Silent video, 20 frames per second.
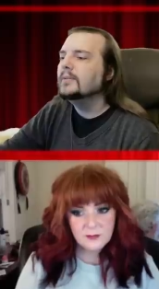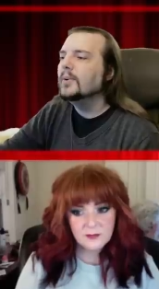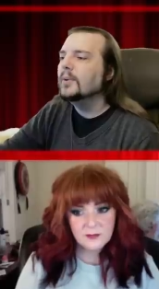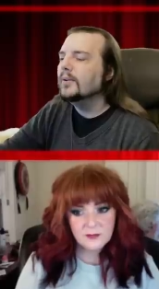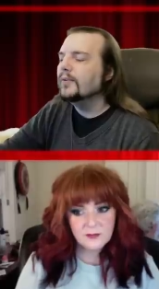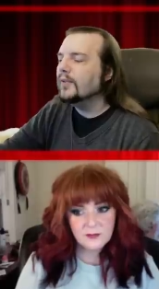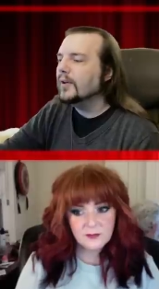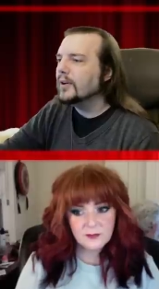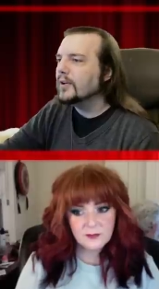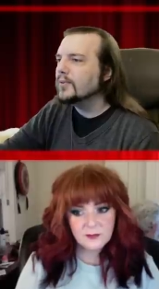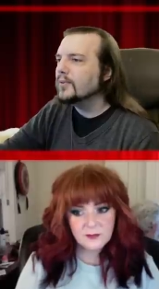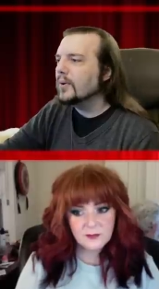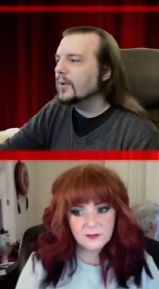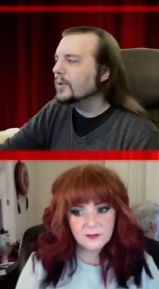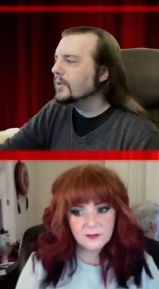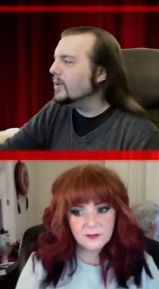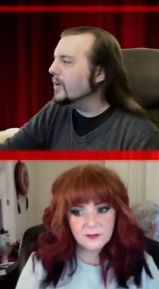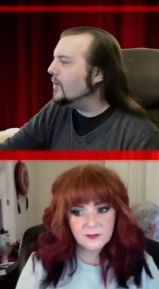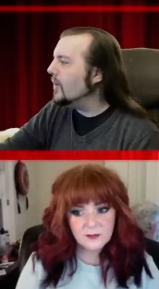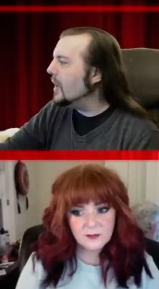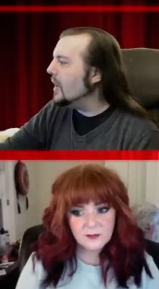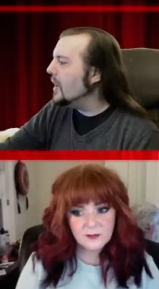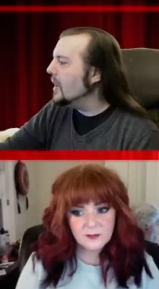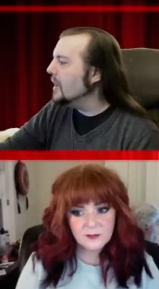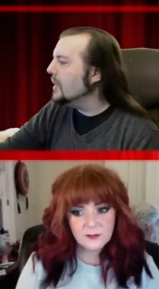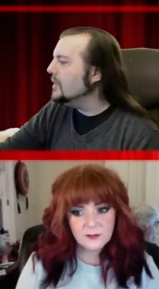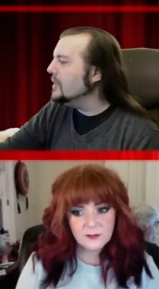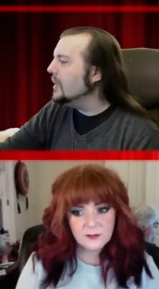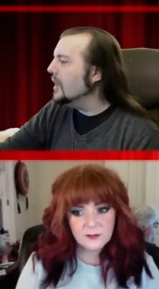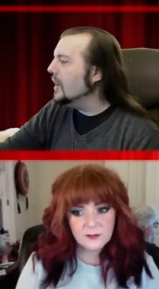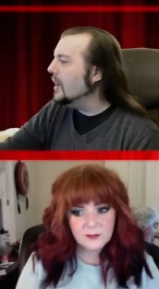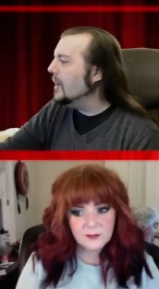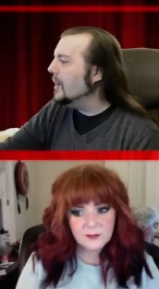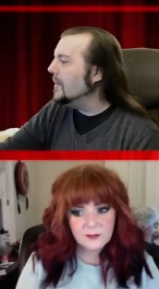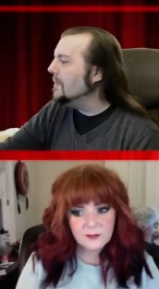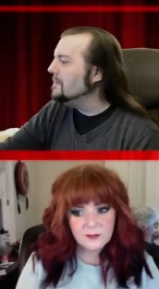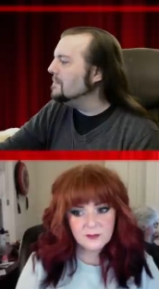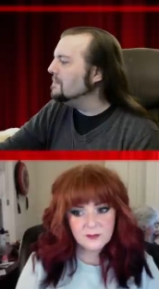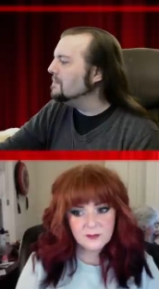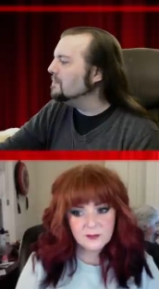Speaker 1: "What the fuck is wrong with you?" And
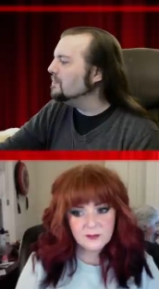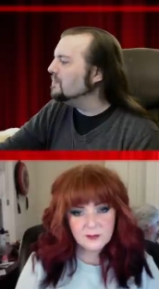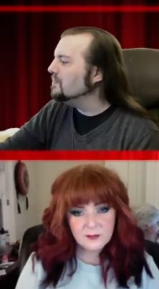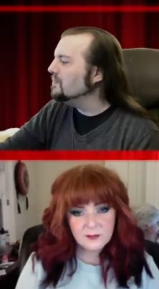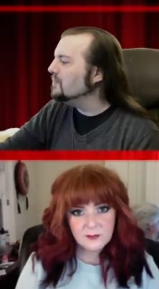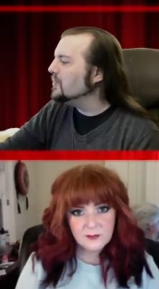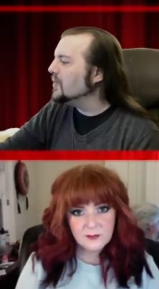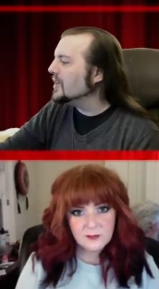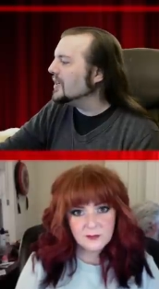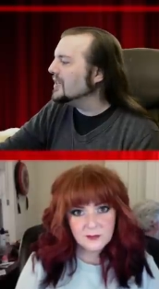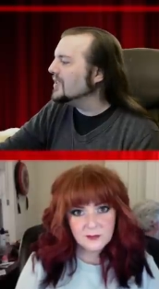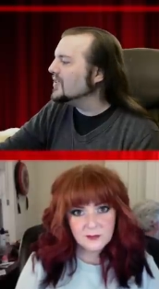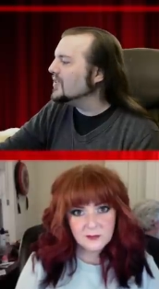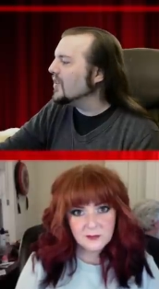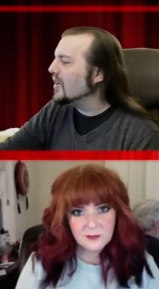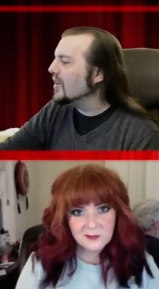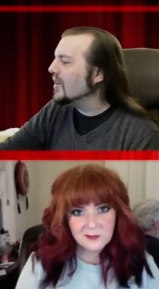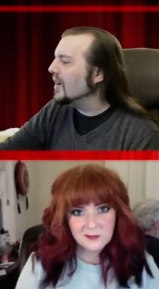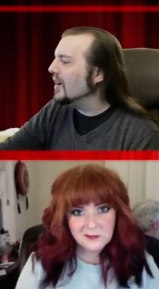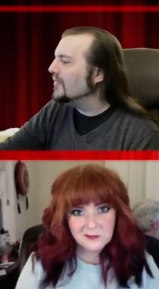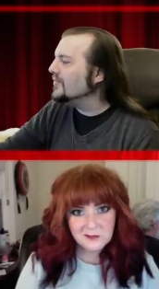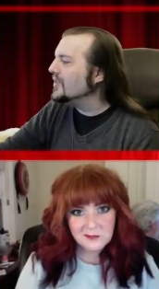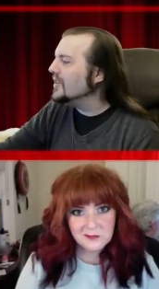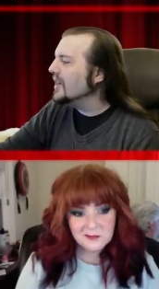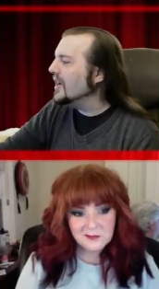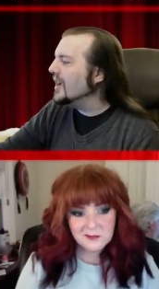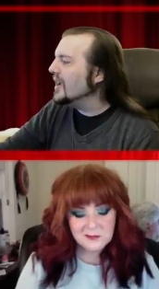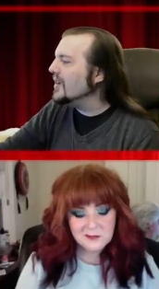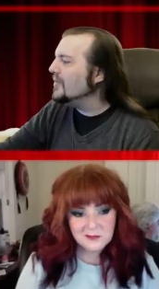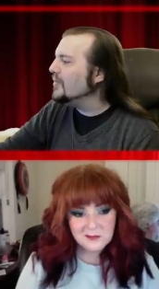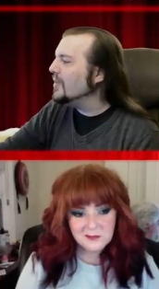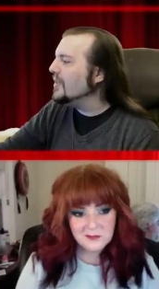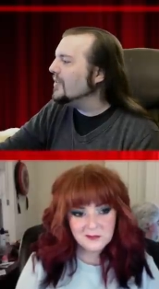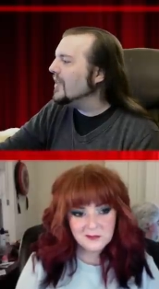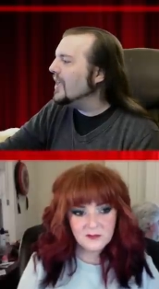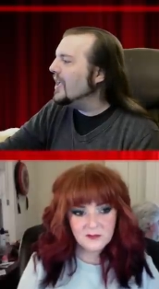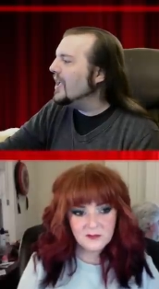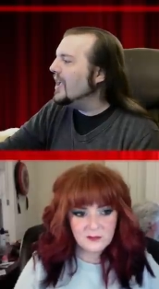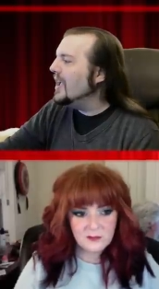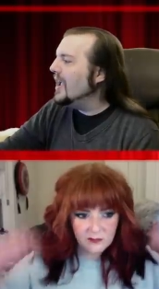um, we're gonna start off tonight
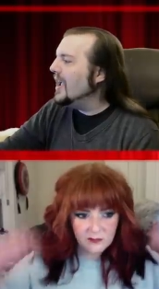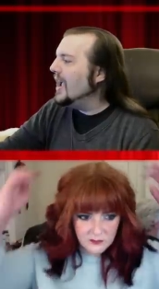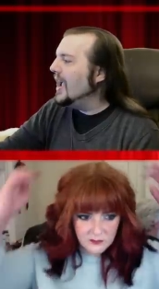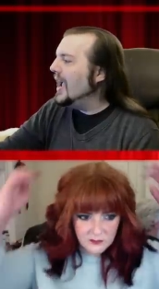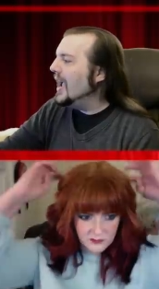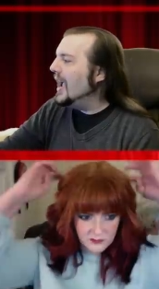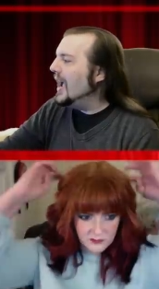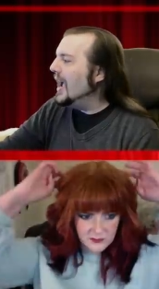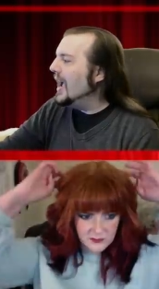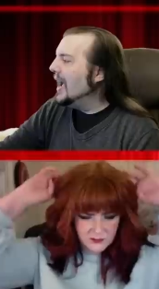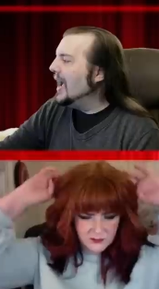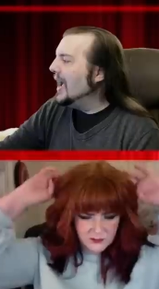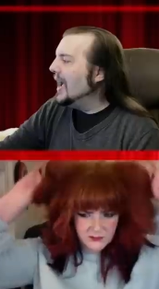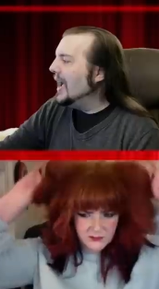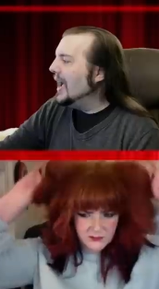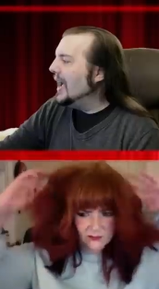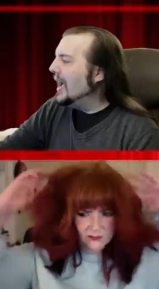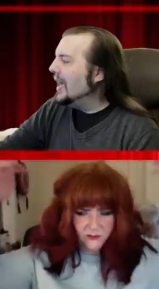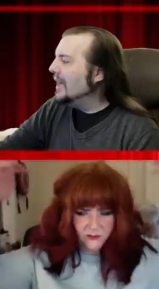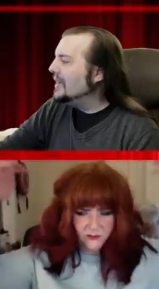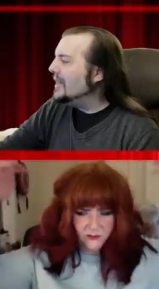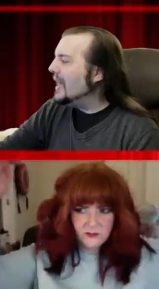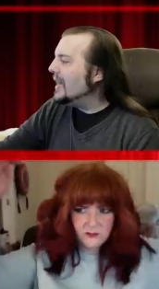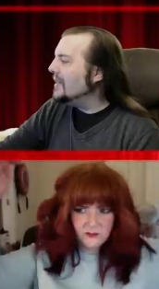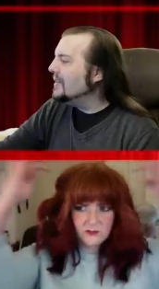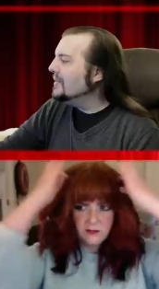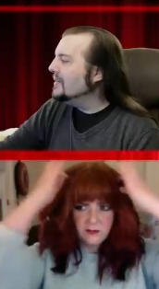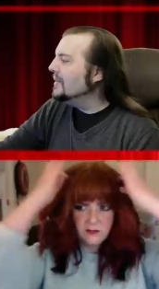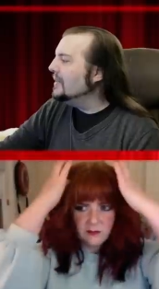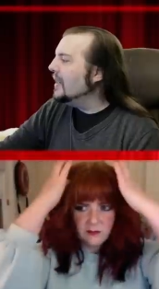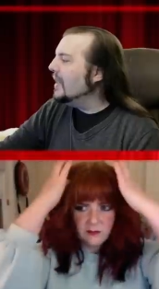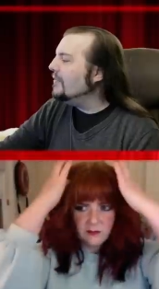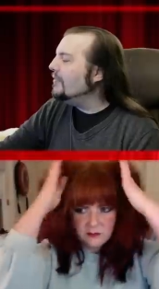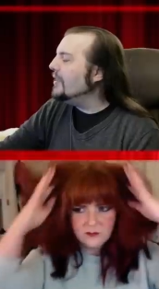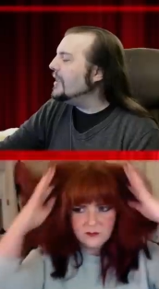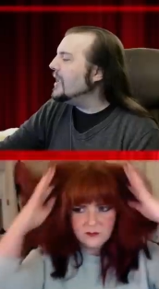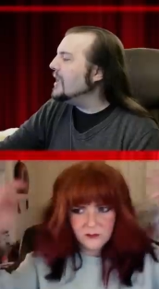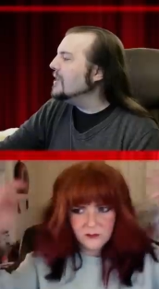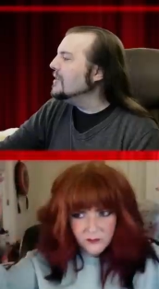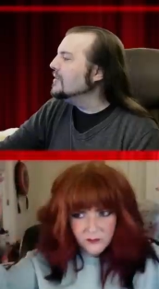with that
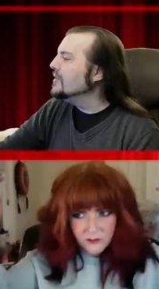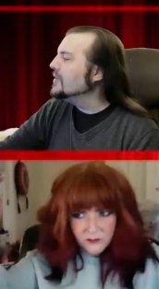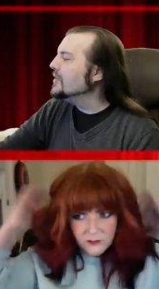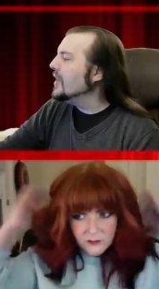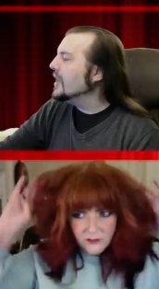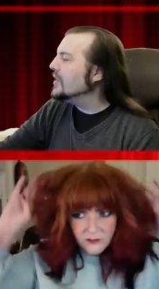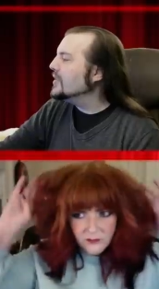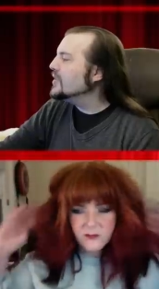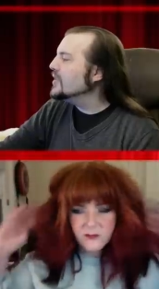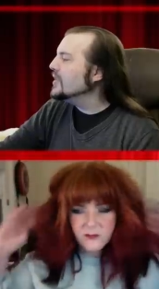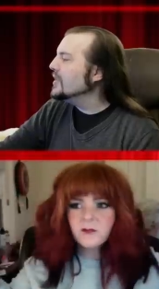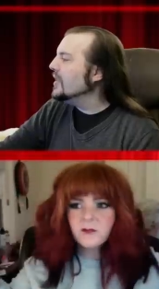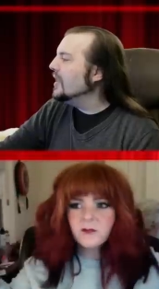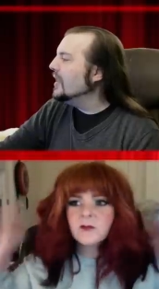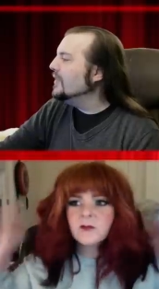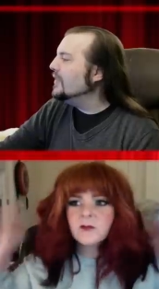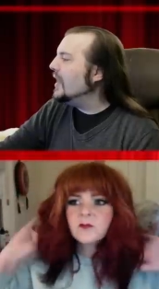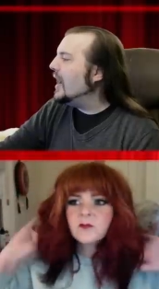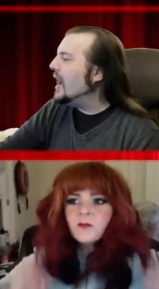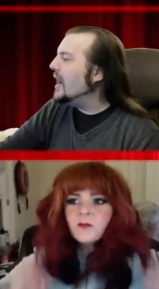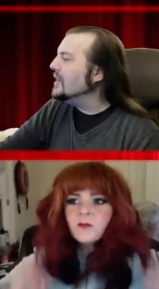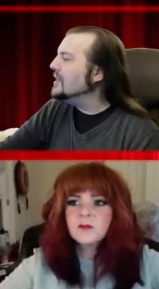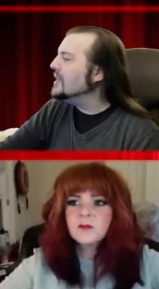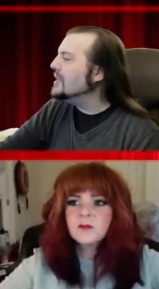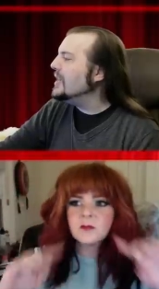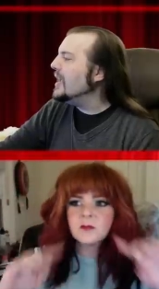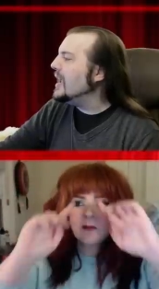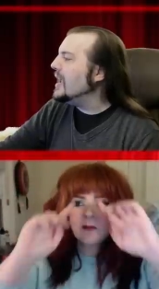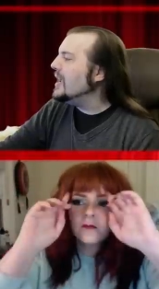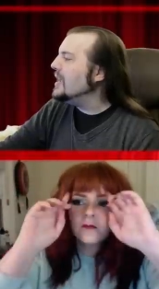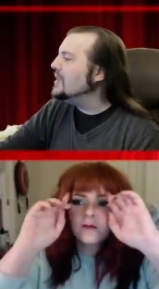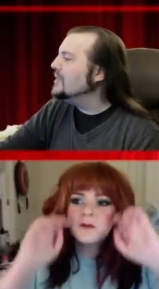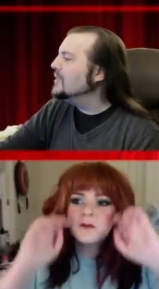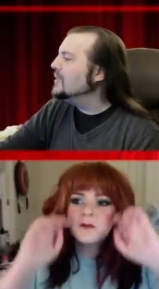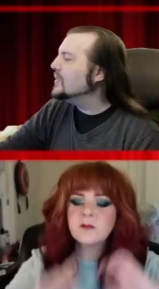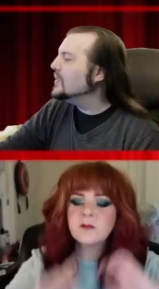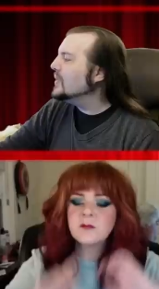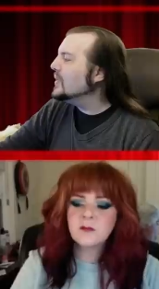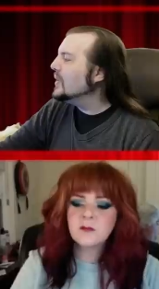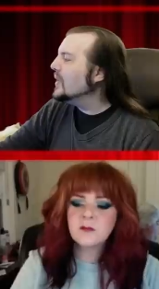lovely intersection of
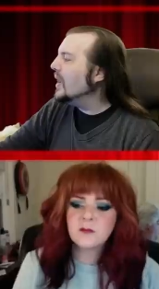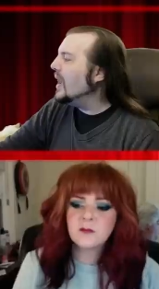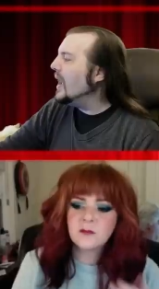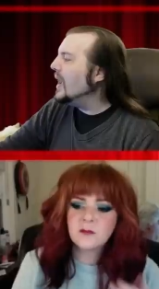holidays